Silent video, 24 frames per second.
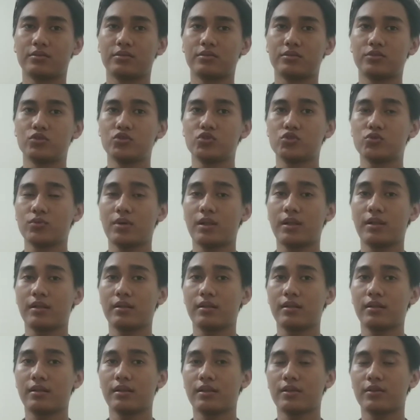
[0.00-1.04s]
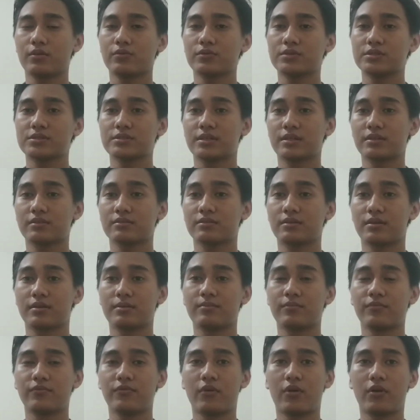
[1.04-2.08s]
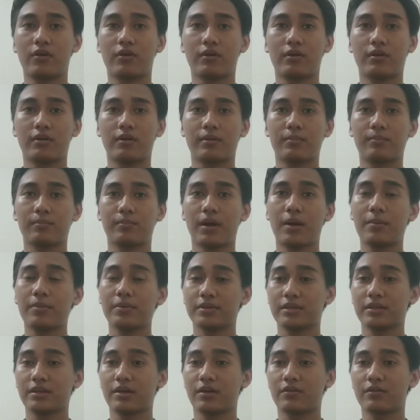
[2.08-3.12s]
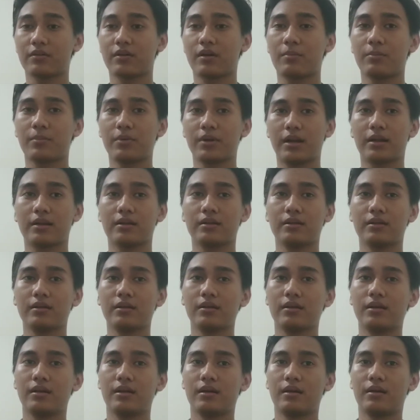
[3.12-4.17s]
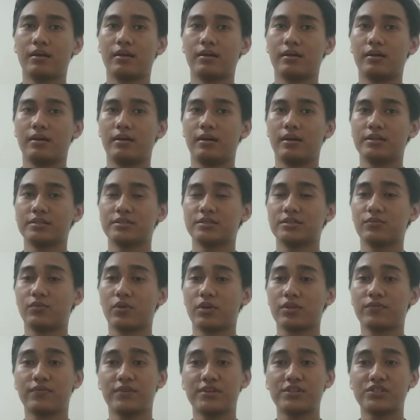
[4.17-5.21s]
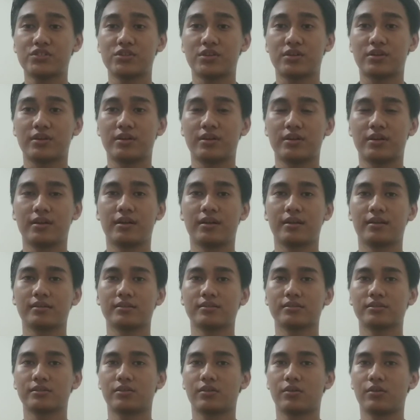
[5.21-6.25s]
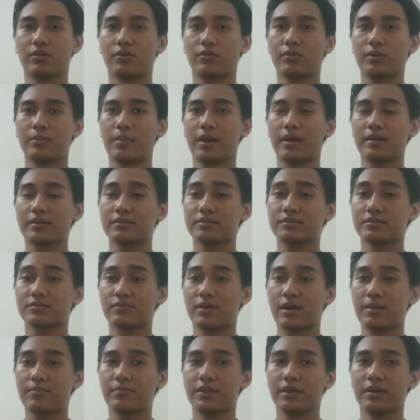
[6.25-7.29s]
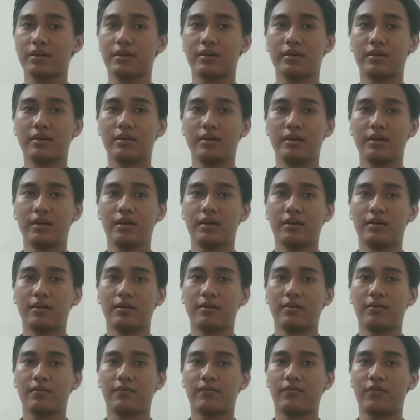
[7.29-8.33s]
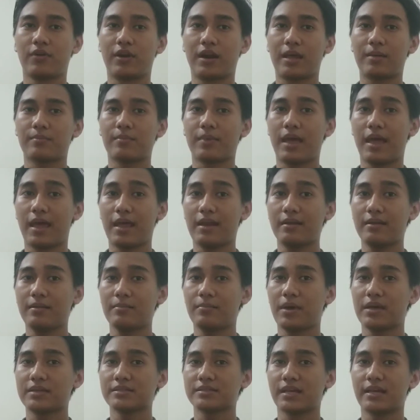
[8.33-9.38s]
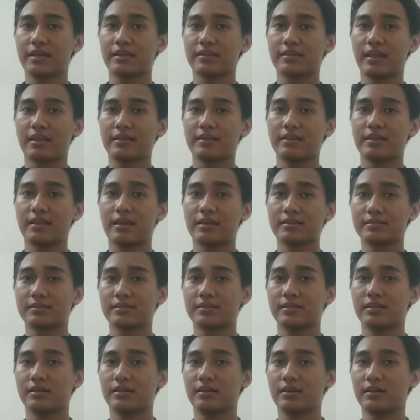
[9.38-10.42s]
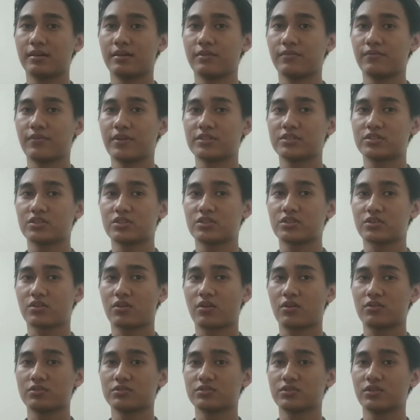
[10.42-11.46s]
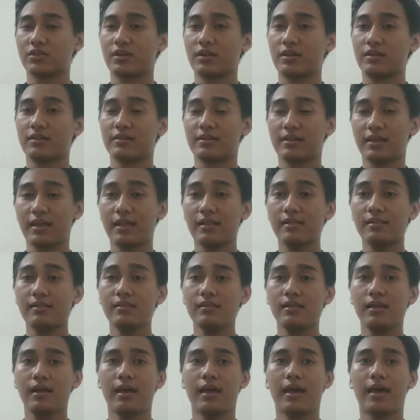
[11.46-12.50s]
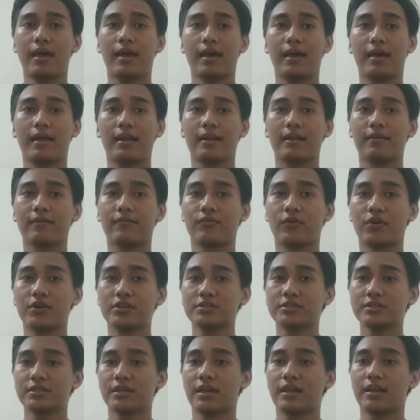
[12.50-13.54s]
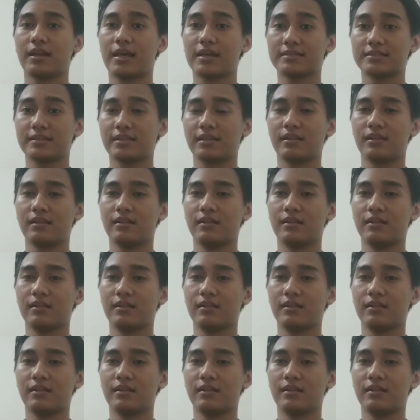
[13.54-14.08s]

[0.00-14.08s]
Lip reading: usual linguistic term for property or component is the word feature. So we might describe the phoneme N by saying that it has the feature consonantal and voiced and nasal.